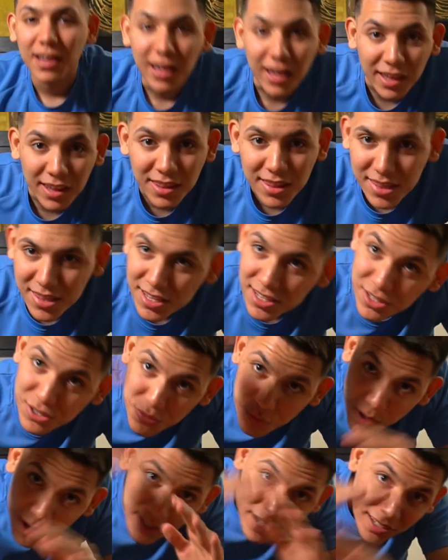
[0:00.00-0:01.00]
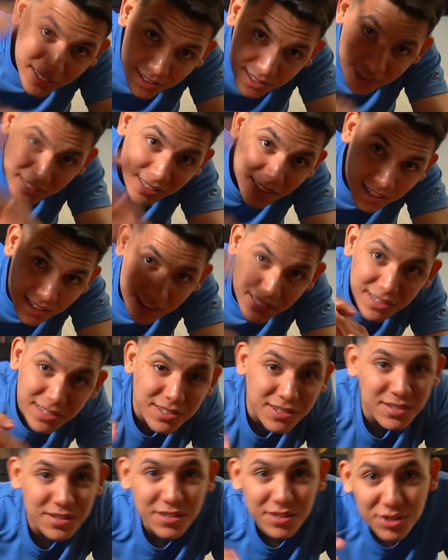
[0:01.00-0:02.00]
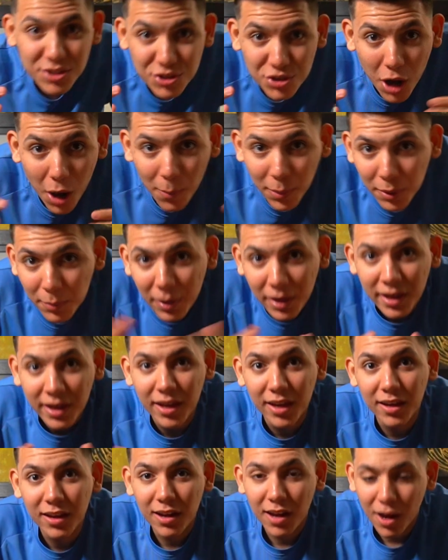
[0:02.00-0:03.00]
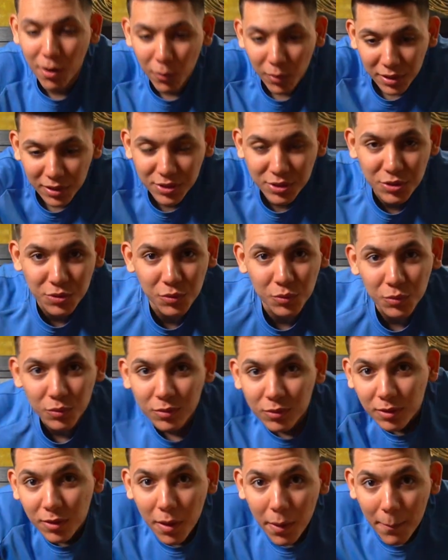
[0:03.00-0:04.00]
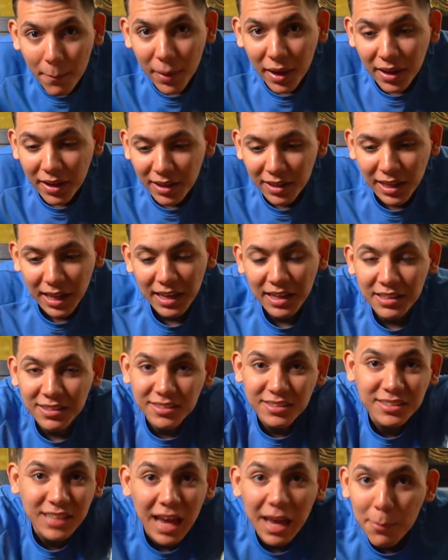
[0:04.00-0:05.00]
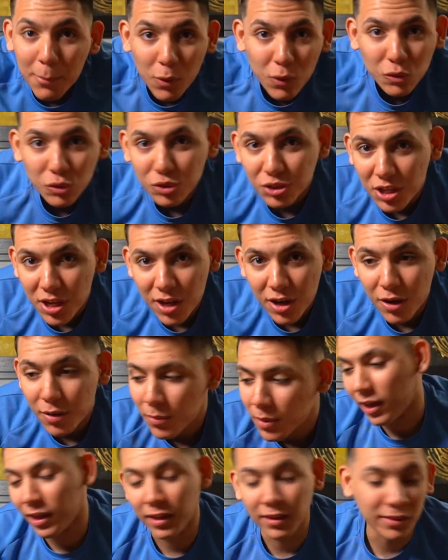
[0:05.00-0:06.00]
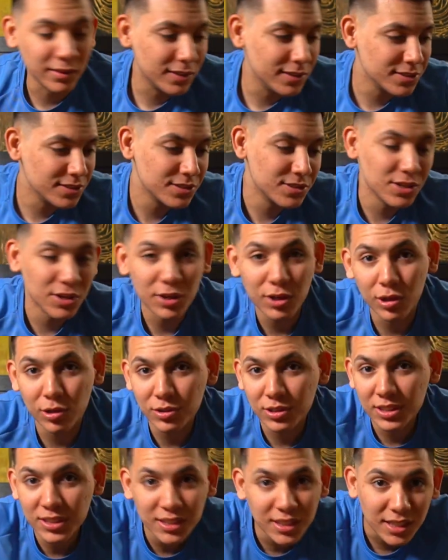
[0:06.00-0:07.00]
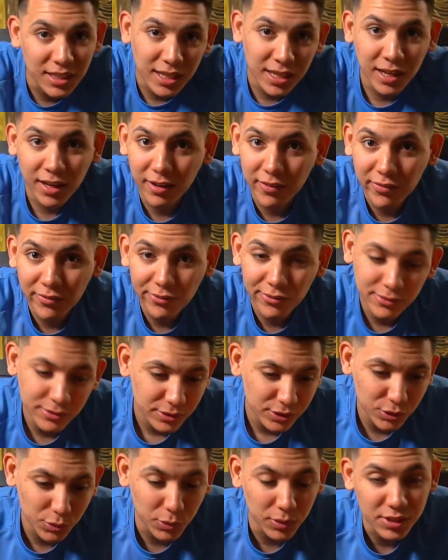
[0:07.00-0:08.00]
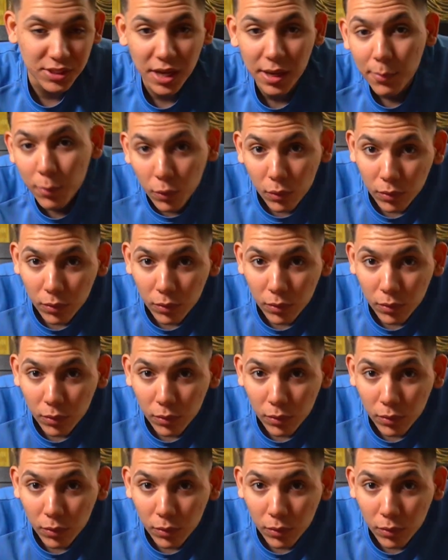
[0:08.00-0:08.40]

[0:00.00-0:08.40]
and this is why it is chopping my head. I wanted to make it like a table setup, and this is the closest thing I have to a table.